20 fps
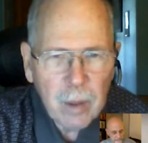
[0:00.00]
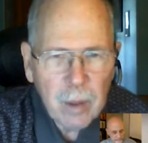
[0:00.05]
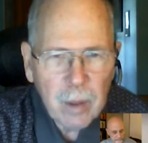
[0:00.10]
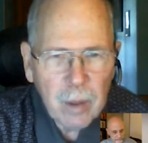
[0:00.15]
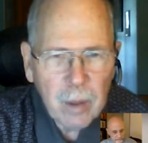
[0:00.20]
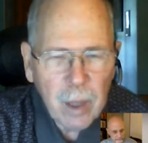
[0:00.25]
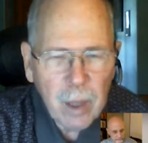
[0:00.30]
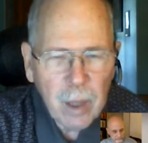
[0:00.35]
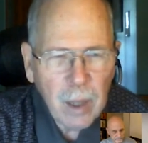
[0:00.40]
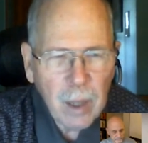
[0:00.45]

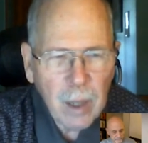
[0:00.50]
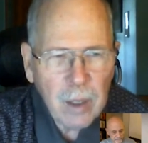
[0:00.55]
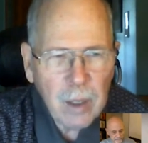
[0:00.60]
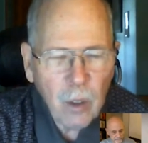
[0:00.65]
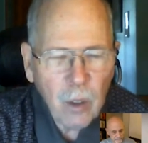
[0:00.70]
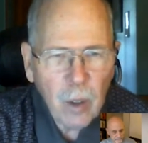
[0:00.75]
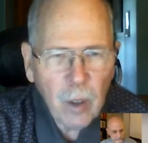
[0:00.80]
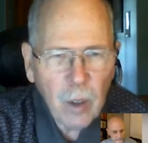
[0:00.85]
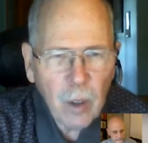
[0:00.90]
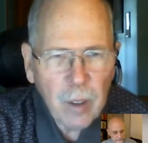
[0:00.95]
The idea
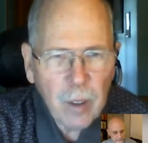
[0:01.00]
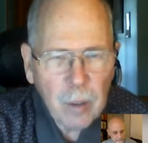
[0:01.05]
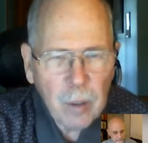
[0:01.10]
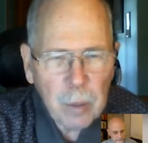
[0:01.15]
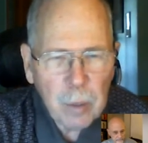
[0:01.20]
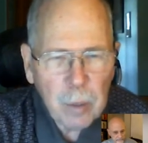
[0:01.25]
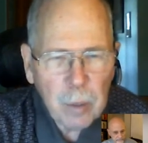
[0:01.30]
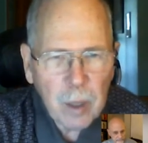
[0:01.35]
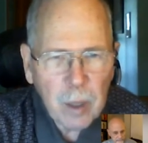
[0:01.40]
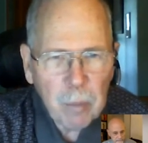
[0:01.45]
was that
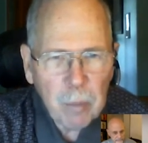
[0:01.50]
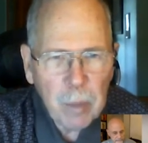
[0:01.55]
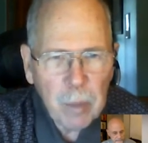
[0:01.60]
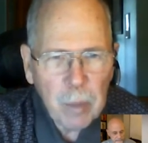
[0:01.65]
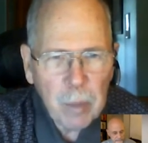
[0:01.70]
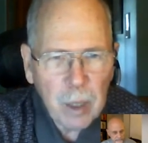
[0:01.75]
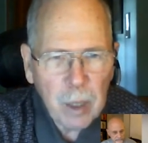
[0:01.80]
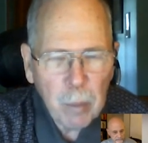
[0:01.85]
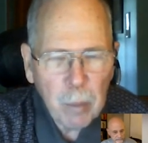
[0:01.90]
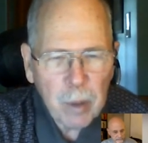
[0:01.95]
big,
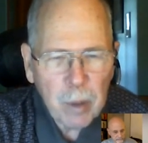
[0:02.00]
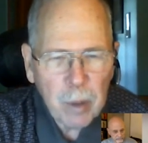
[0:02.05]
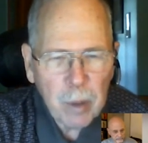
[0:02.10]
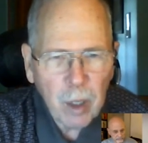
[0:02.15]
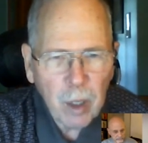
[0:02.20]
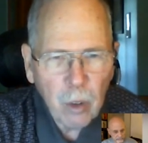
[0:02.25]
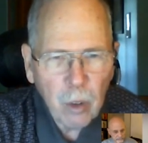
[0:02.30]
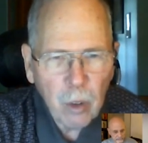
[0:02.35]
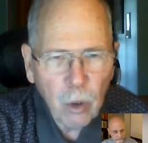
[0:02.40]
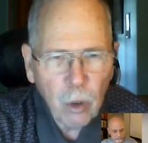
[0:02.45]
big companies
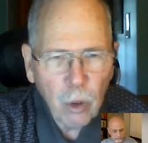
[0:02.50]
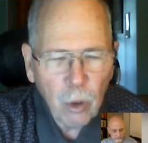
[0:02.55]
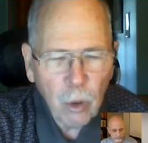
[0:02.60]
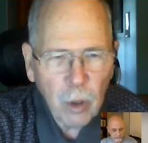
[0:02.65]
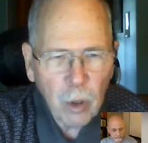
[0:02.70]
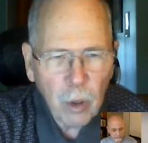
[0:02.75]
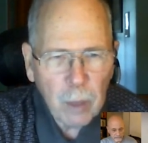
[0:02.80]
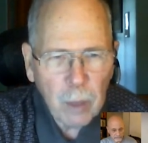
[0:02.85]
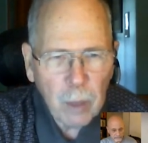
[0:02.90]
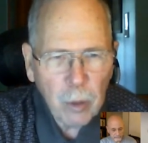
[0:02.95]
like Google
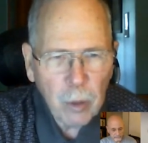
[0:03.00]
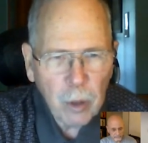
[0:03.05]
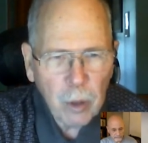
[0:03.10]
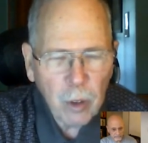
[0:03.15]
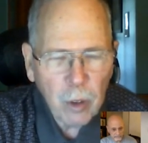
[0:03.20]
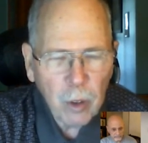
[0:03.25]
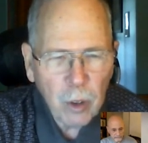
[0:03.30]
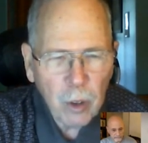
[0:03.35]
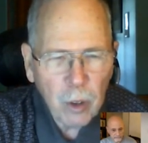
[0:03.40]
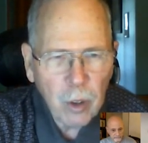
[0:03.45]
were able to
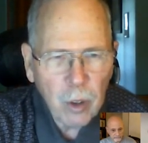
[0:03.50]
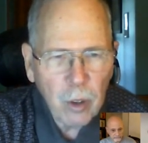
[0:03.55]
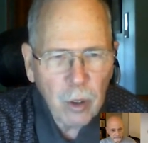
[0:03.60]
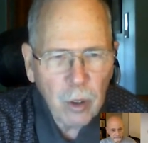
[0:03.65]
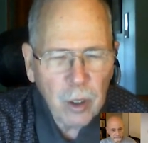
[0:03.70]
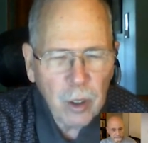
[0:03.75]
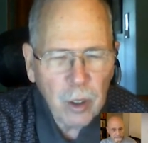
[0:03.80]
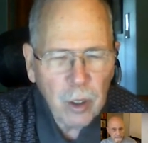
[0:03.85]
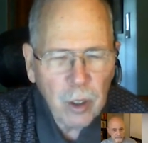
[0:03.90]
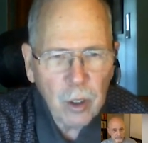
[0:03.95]
turn their
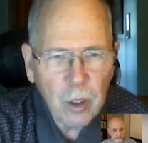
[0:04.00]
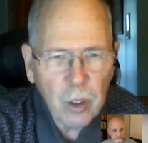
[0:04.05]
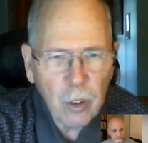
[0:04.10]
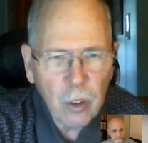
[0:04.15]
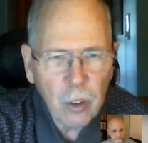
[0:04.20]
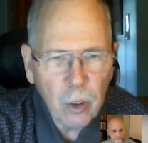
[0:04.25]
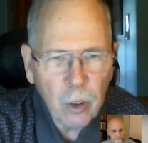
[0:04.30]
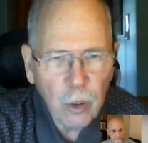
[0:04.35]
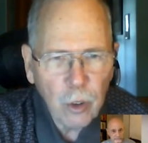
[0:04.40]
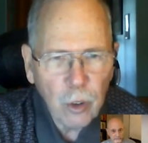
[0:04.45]
engineers
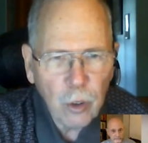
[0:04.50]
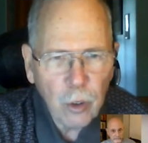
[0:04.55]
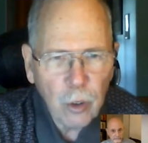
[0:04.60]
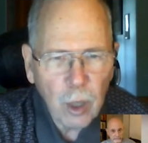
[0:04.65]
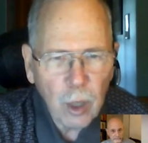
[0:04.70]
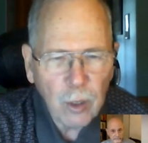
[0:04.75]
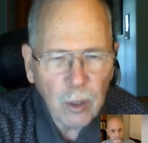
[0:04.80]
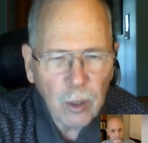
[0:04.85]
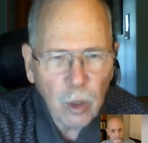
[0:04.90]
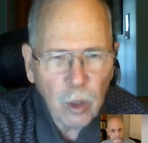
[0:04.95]
loose for
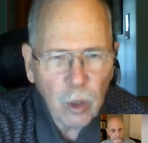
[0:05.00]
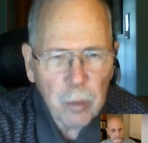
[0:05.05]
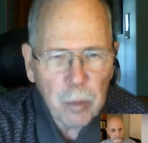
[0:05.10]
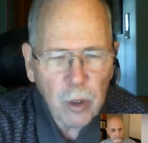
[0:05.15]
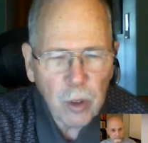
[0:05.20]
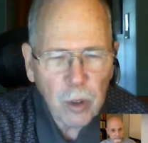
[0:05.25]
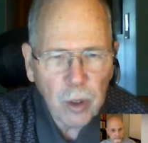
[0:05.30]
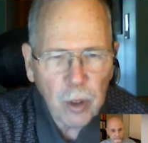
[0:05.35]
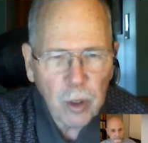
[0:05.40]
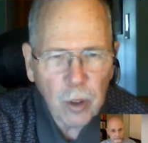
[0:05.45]
like twenty
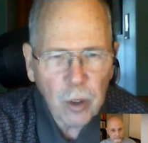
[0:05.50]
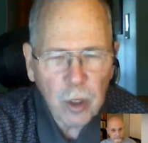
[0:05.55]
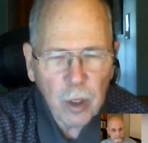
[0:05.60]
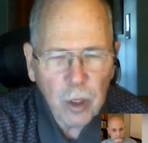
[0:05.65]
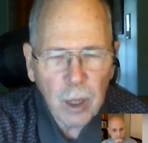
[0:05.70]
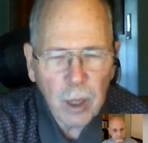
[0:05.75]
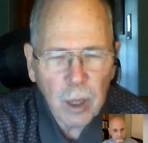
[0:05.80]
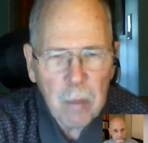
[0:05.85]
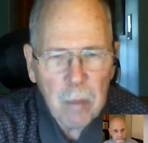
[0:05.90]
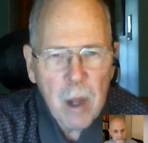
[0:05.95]
percent of their
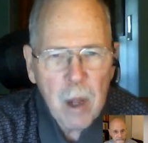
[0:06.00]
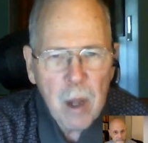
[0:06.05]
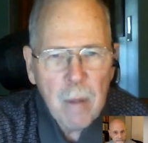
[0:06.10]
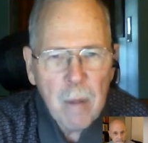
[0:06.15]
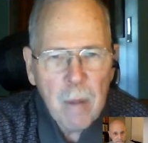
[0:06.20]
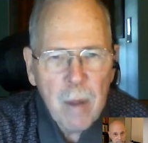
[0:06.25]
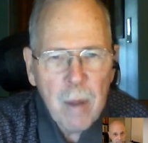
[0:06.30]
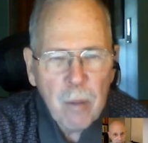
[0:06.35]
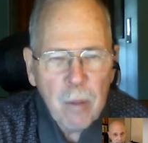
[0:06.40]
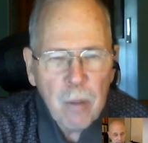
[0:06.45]
time
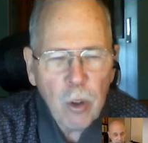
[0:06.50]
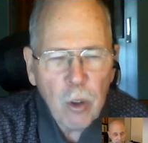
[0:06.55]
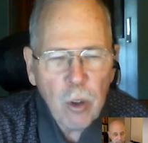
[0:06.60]
to